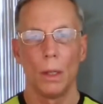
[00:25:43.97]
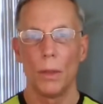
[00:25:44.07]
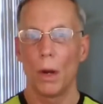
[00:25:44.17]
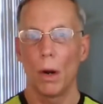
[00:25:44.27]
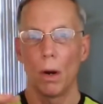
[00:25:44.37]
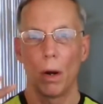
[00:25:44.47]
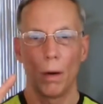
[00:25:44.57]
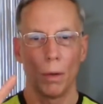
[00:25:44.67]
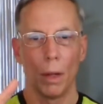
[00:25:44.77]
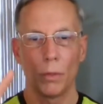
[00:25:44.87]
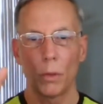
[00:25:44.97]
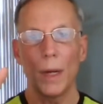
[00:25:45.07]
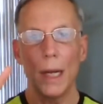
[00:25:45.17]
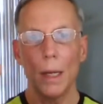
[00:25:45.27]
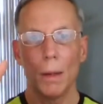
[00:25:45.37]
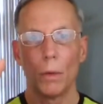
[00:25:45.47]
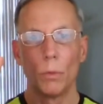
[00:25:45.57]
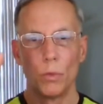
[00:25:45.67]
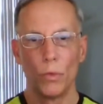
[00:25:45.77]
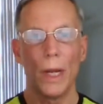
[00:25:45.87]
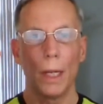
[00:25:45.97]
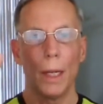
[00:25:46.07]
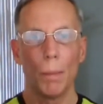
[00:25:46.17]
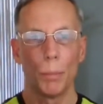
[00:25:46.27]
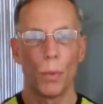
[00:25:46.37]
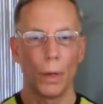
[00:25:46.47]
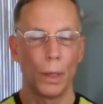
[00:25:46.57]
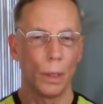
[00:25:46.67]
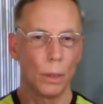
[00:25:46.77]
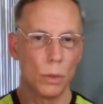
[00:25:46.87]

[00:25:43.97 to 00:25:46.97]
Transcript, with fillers: there are uh, three really important